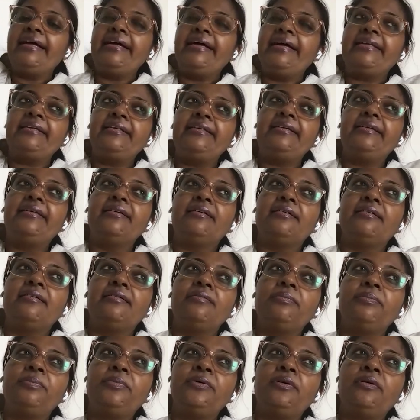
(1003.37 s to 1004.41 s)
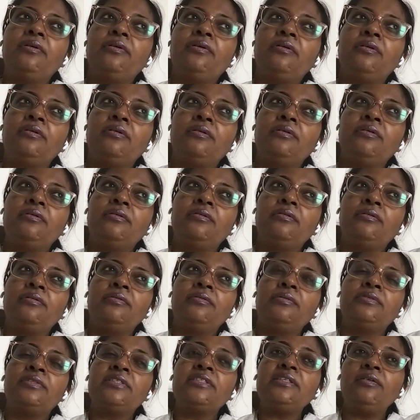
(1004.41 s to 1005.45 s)
And uh,
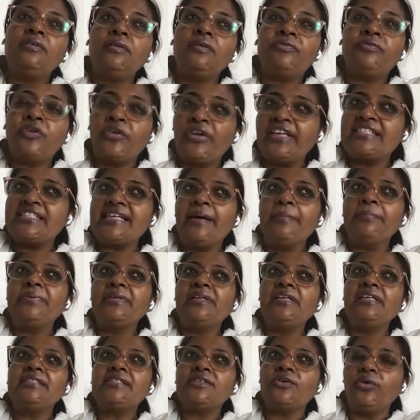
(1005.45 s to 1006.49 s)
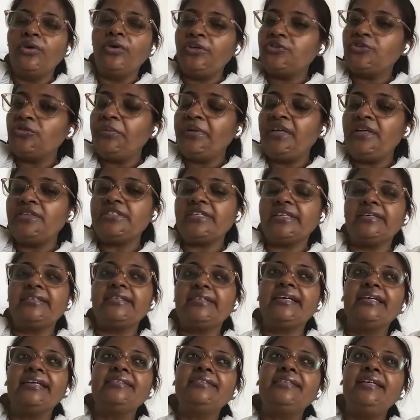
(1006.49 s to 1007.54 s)
Uh, for example, it's going to be
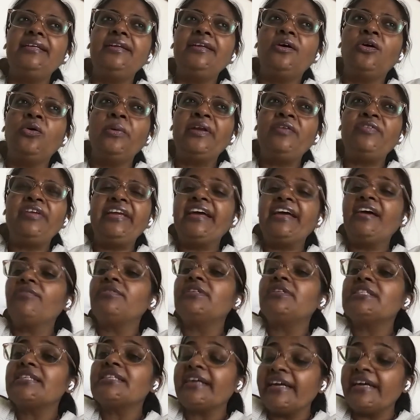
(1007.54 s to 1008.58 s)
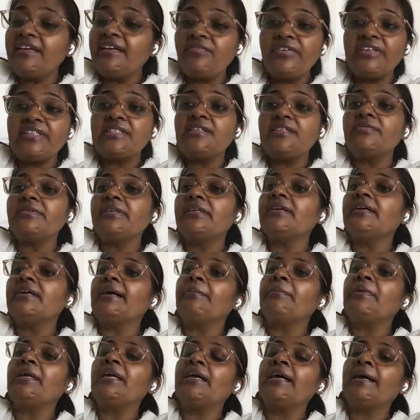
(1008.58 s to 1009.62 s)
Shankaranthi now, and we have this kite festival
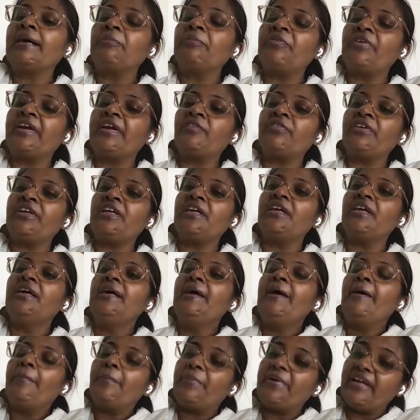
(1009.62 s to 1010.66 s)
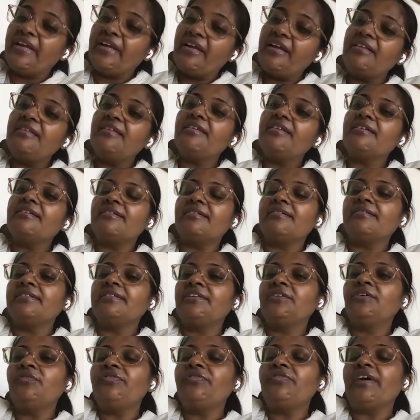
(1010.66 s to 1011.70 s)
coming up where we bring in the,
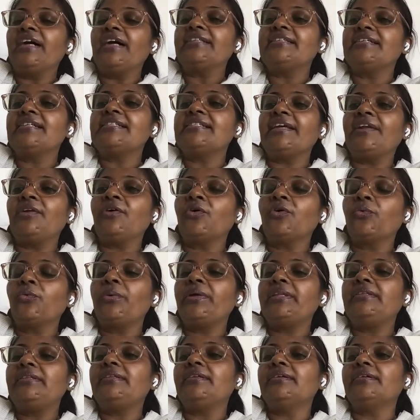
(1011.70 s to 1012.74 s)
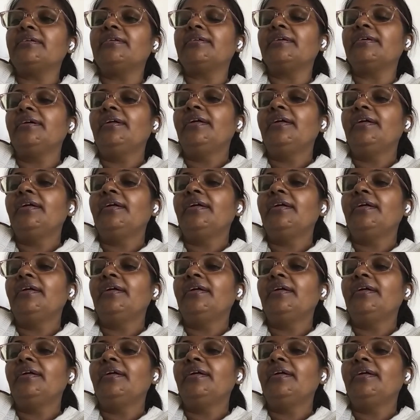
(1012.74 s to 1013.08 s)
you know, fathers along with the